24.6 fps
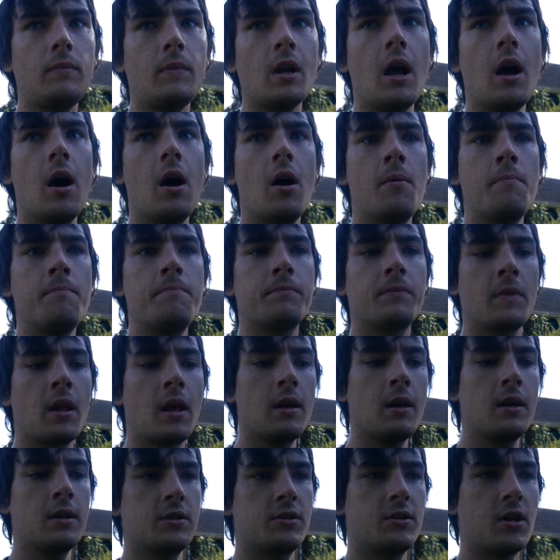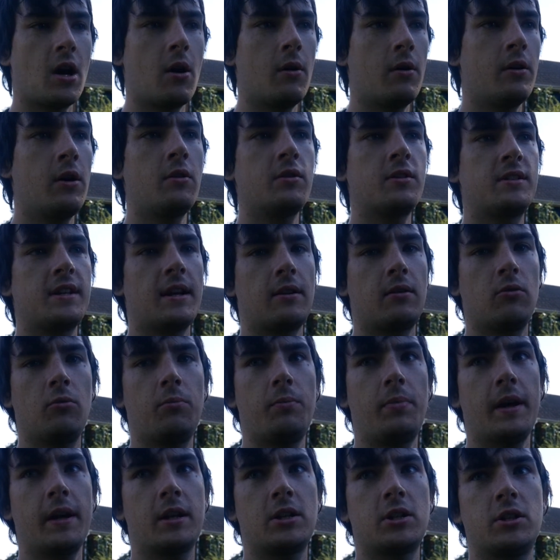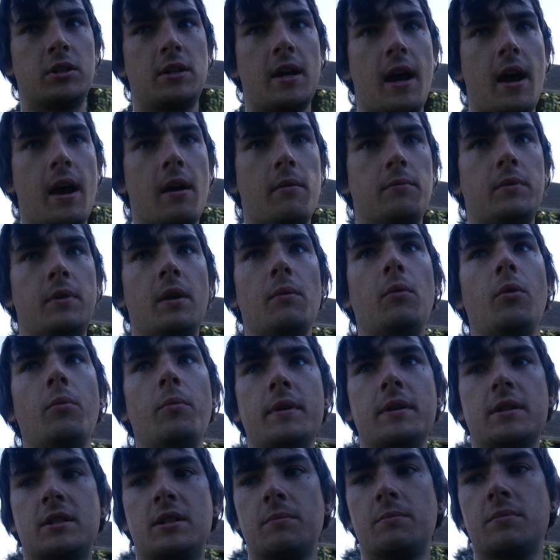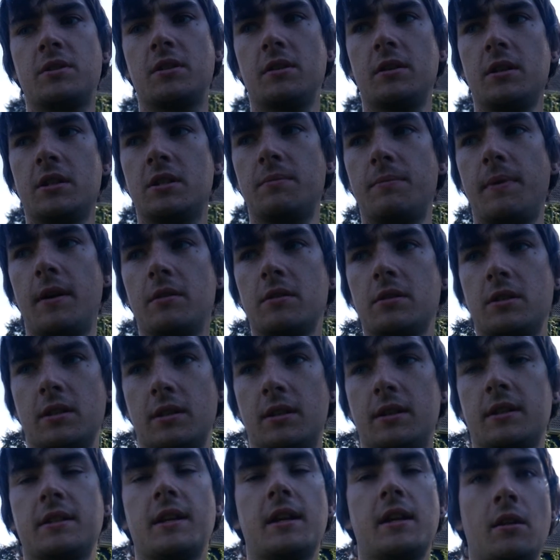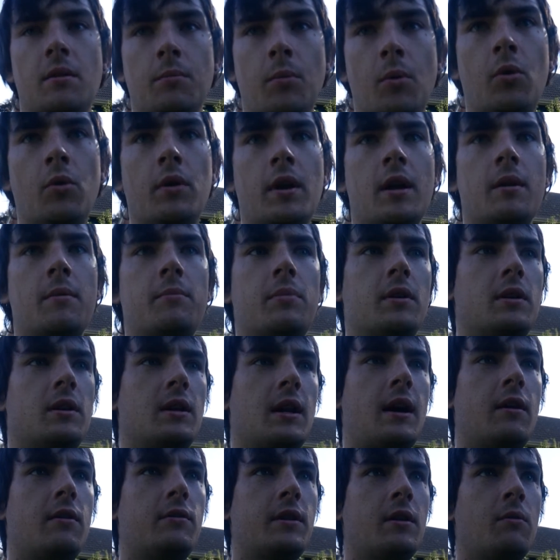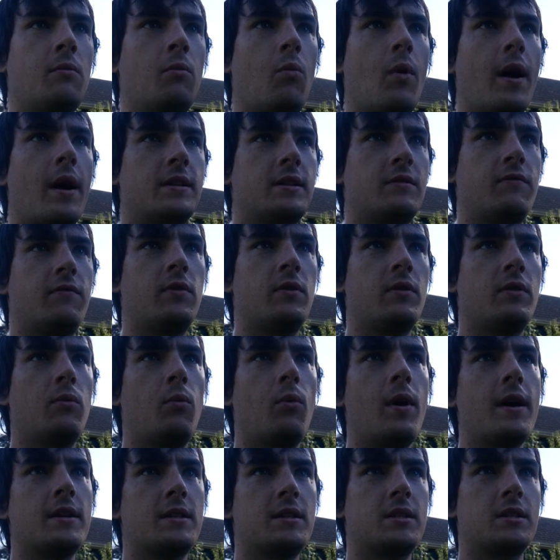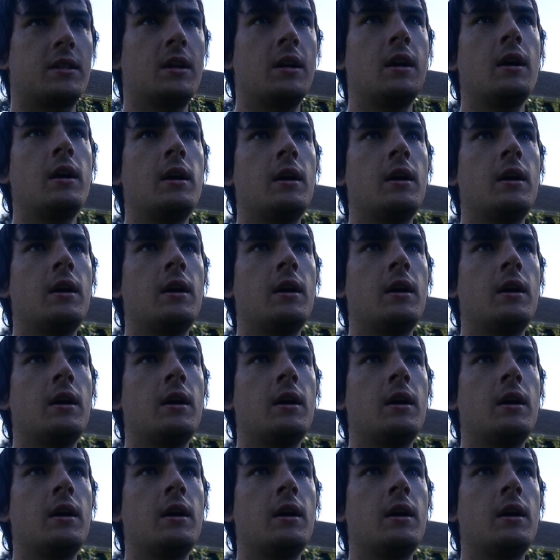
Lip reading: So an unsettled picture there. There will be some sunny spells, like I said, in the morning, but cloudy and wet from the west.